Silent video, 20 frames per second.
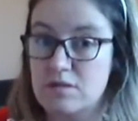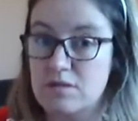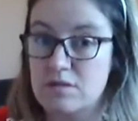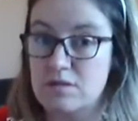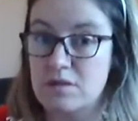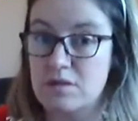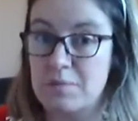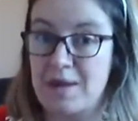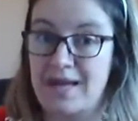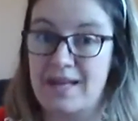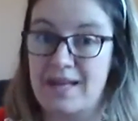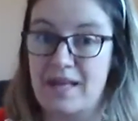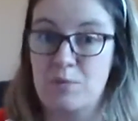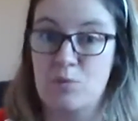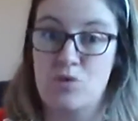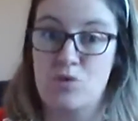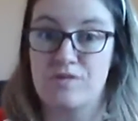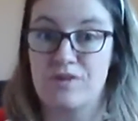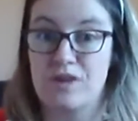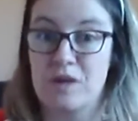to make it
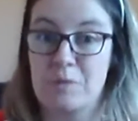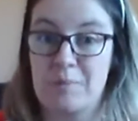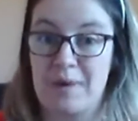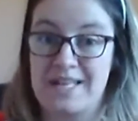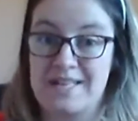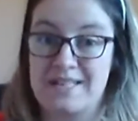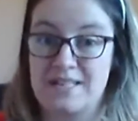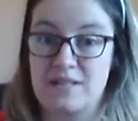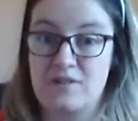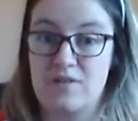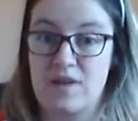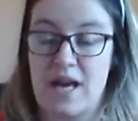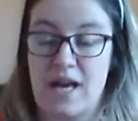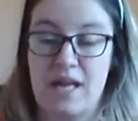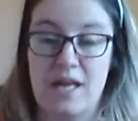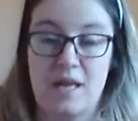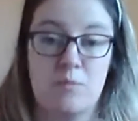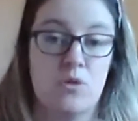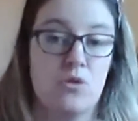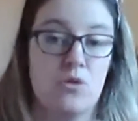more of a competitive
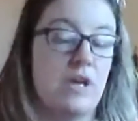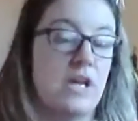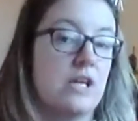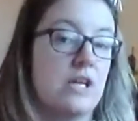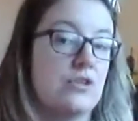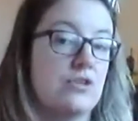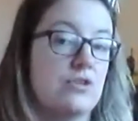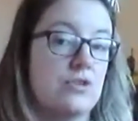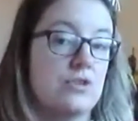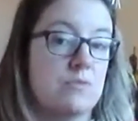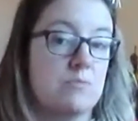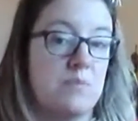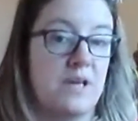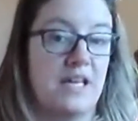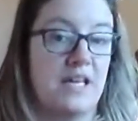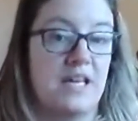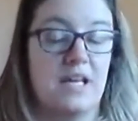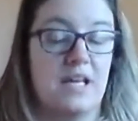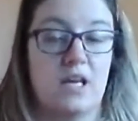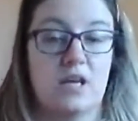game, or it can just be
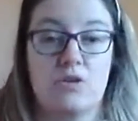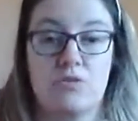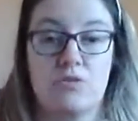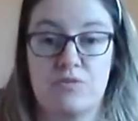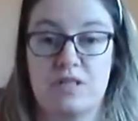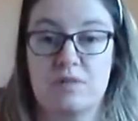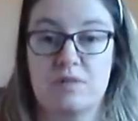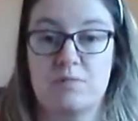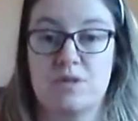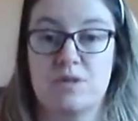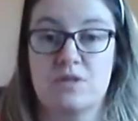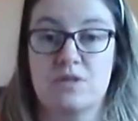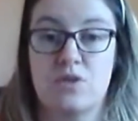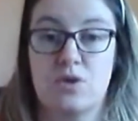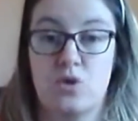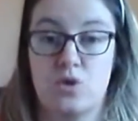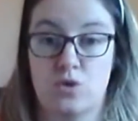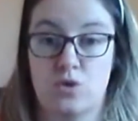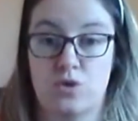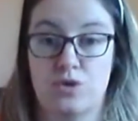a Christmas
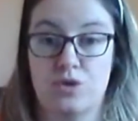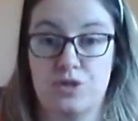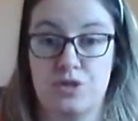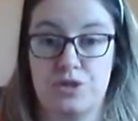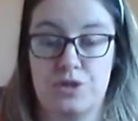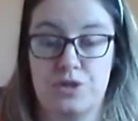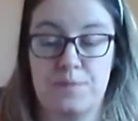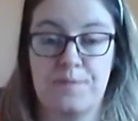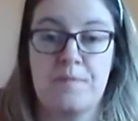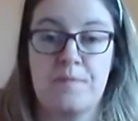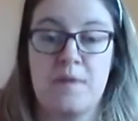hunt.